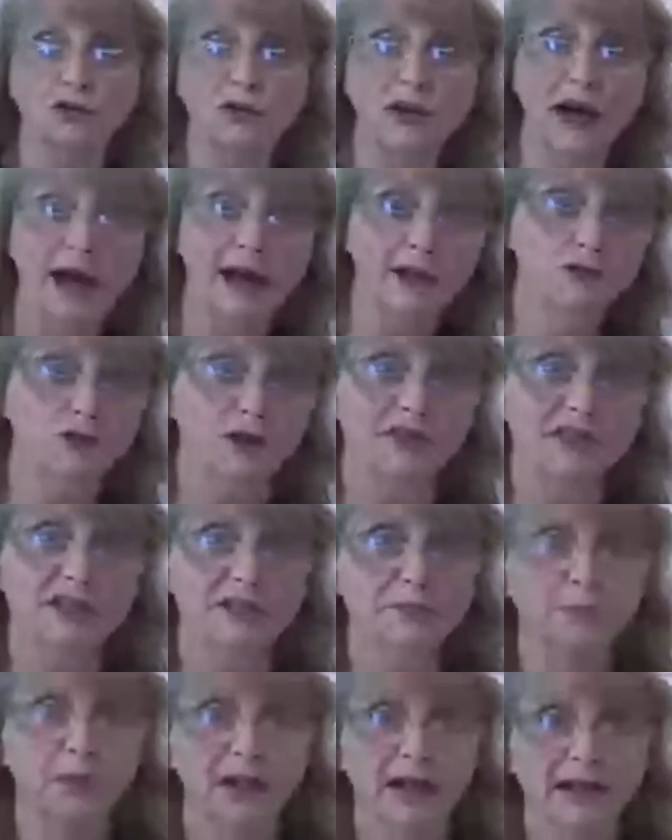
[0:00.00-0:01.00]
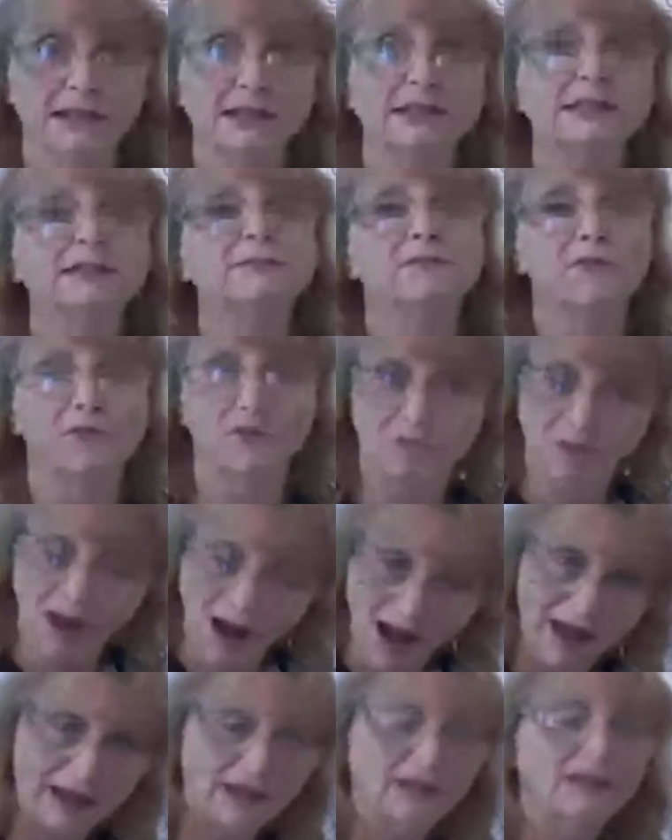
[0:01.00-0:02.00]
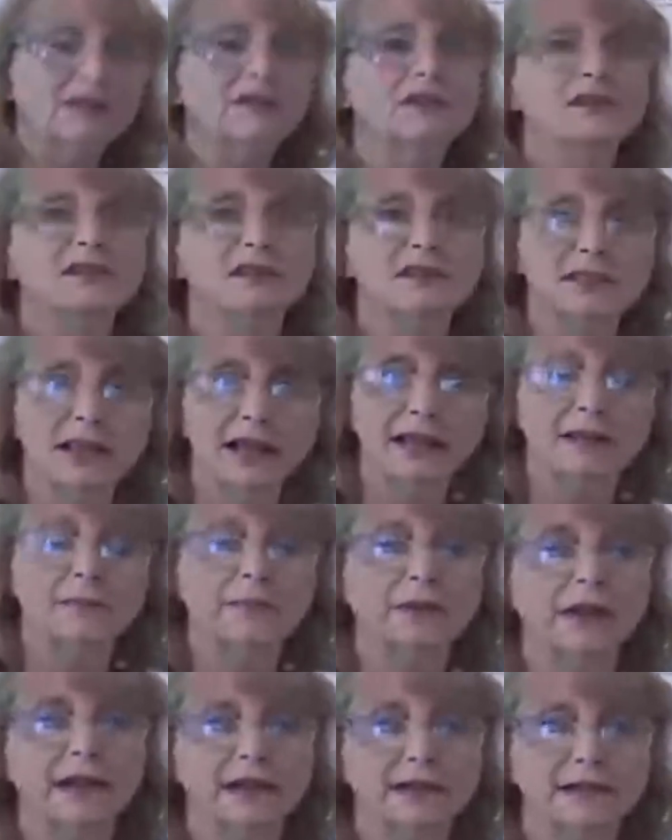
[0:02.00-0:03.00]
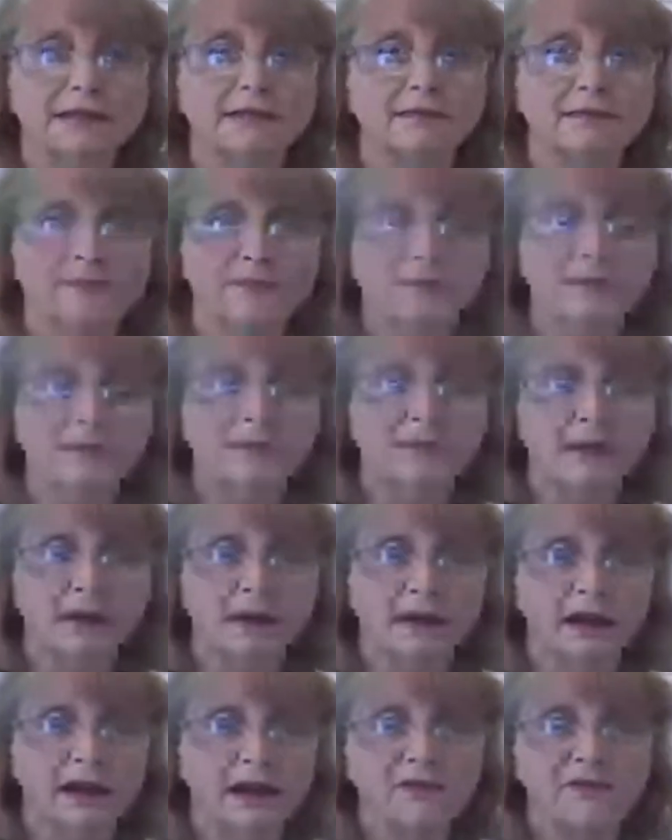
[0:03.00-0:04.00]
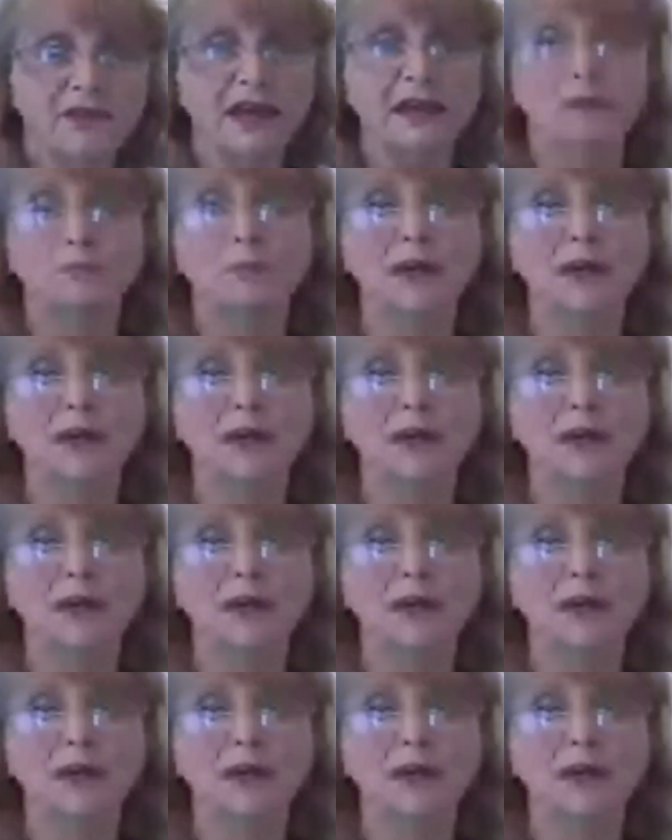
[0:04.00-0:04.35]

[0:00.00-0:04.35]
to the, to right, the second place. And if they had